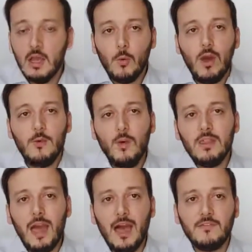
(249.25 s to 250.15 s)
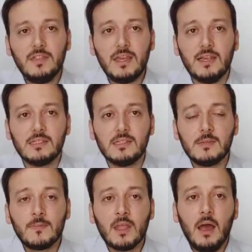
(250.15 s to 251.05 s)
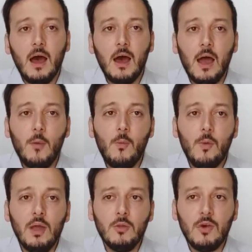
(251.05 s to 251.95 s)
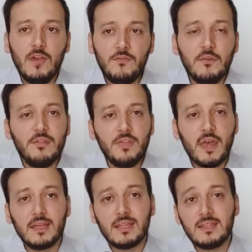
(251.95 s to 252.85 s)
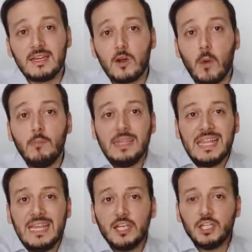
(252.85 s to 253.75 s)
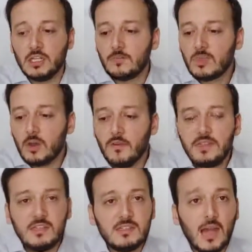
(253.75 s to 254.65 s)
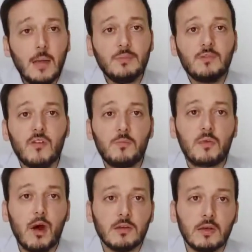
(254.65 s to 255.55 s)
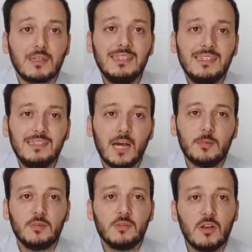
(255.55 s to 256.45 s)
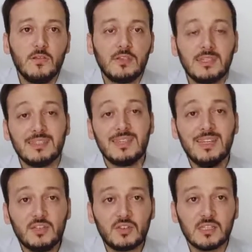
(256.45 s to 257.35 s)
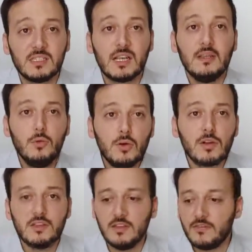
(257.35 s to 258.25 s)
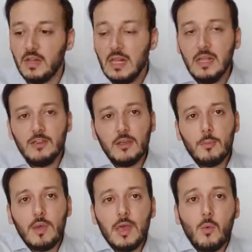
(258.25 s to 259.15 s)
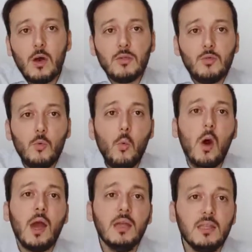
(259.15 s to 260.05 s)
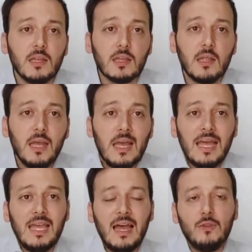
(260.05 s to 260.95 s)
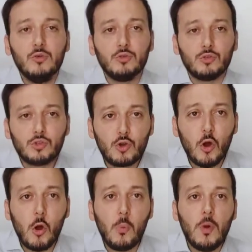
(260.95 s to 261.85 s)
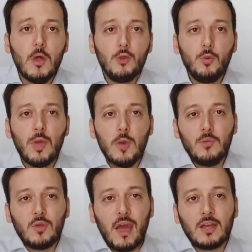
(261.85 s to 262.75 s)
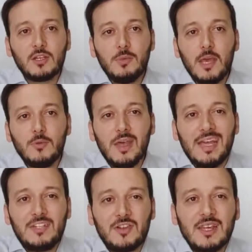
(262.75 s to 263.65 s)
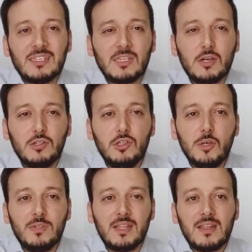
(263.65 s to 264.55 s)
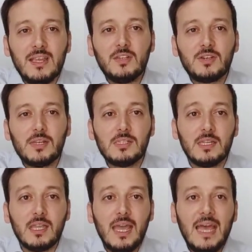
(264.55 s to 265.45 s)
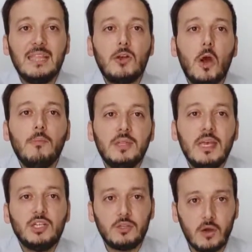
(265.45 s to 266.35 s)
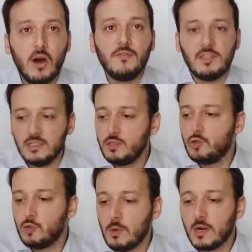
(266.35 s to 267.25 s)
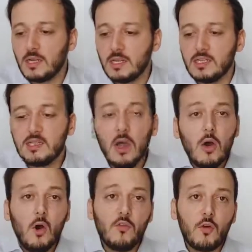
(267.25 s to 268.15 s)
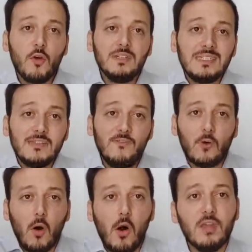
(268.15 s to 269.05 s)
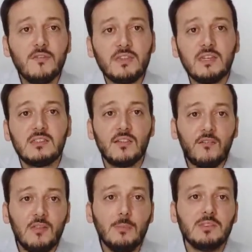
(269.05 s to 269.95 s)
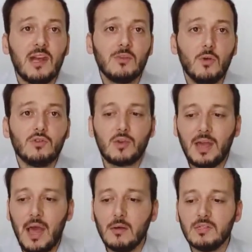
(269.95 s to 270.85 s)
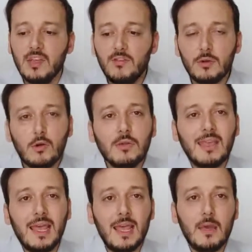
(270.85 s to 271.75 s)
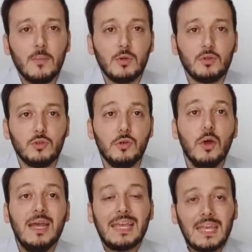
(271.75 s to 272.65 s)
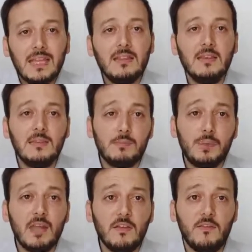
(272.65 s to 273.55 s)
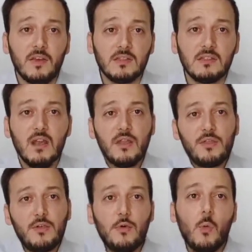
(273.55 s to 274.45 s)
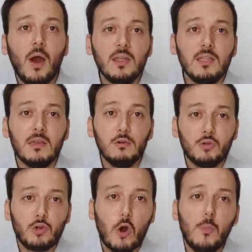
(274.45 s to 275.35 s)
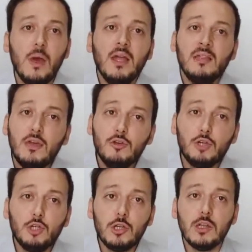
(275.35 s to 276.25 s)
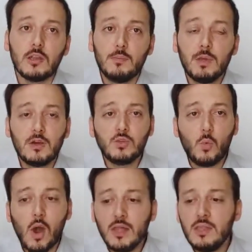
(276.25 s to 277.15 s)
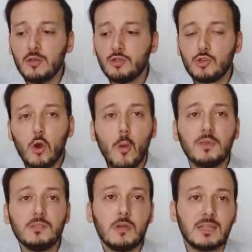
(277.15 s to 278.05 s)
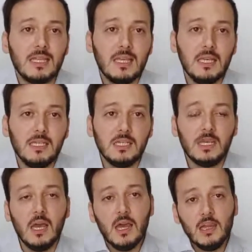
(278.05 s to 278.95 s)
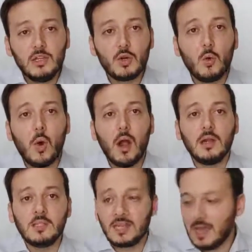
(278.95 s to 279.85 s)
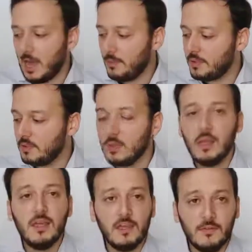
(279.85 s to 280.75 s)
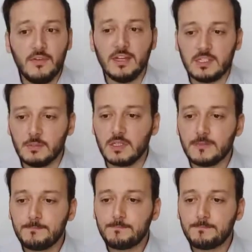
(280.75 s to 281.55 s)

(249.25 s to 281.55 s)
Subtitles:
Well, when you have this, if you think that the combination of these types of products, these types of services is interesting and lucrative, then you may want to widen, again, your scope to be able to address the consumers that are interested in the combination of these two markets. Of course, for all of this, the flip side also counts. If you're not able to get these benefits through widening your scope, then you shouldn't, because widening your scope is not that easy. It requires a capital investment.